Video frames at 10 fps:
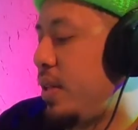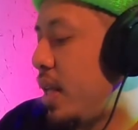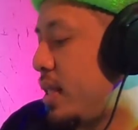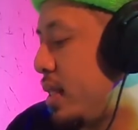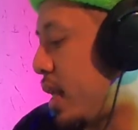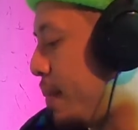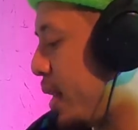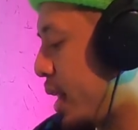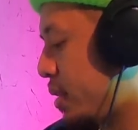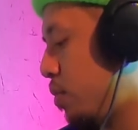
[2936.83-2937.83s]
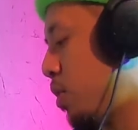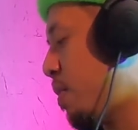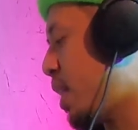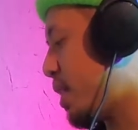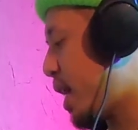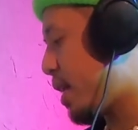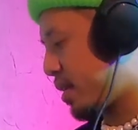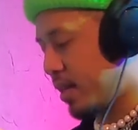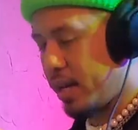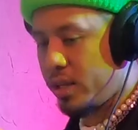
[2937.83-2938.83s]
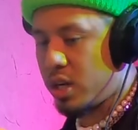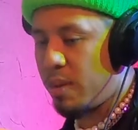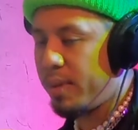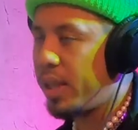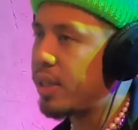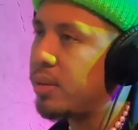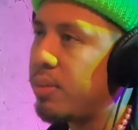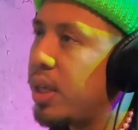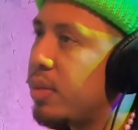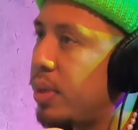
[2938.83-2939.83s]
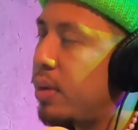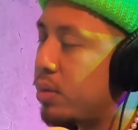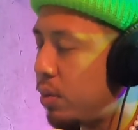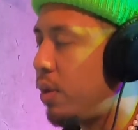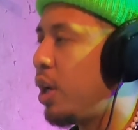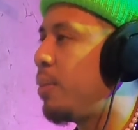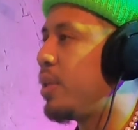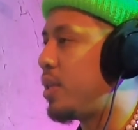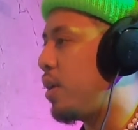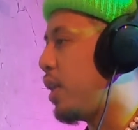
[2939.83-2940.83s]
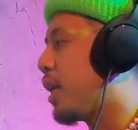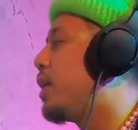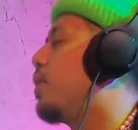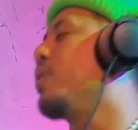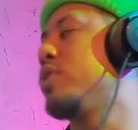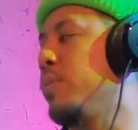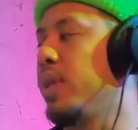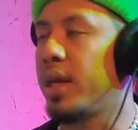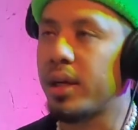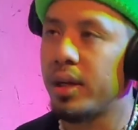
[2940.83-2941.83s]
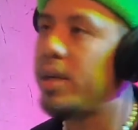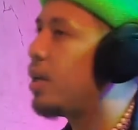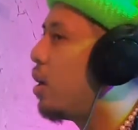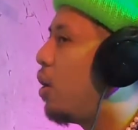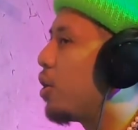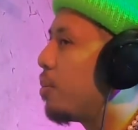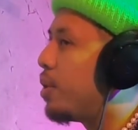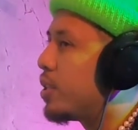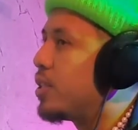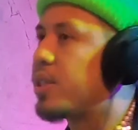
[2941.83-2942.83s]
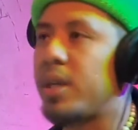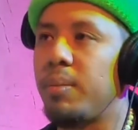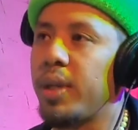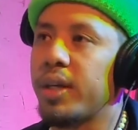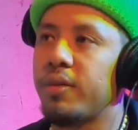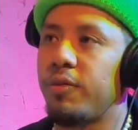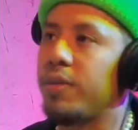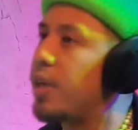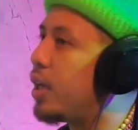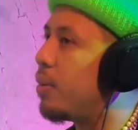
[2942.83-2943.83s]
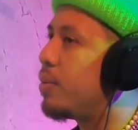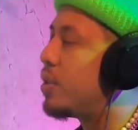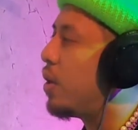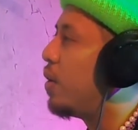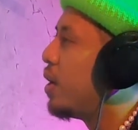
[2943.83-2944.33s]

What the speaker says: that's, I mean, when my dad kind of taught me like some things when I was growing up, it's all like, he always told me like, all your punches come like from the hip. So